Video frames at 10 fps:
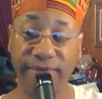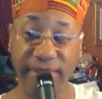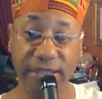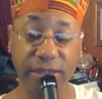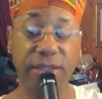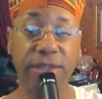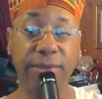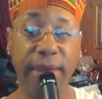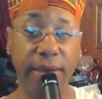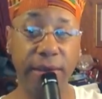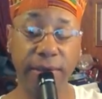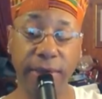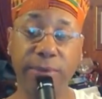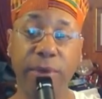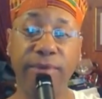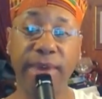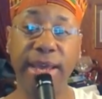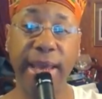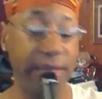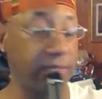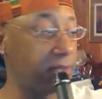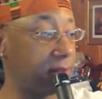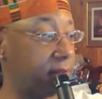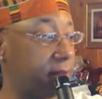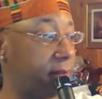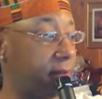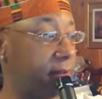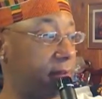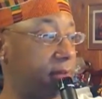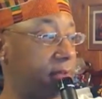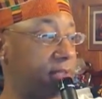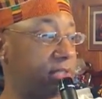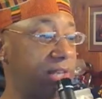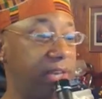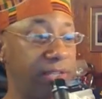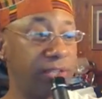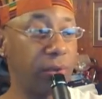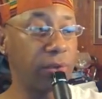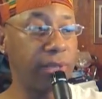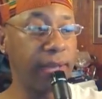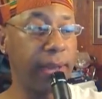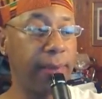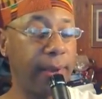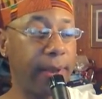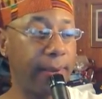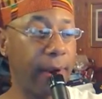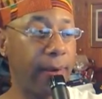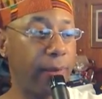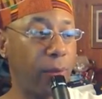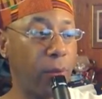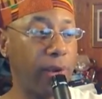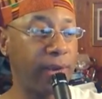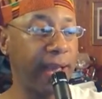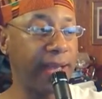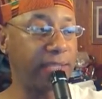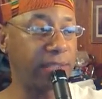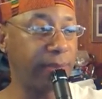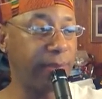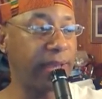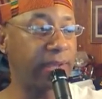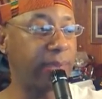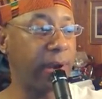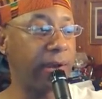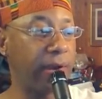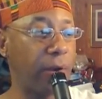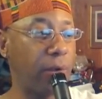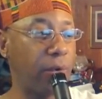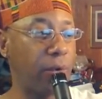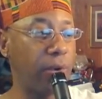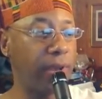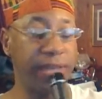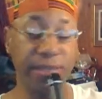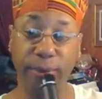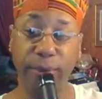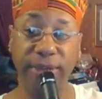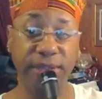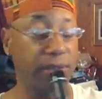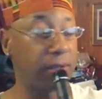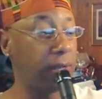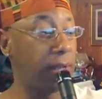visit to Jamaica, he was on vacation. The study circles of Amharic were organized in Jamaica as part of the ongoing exploration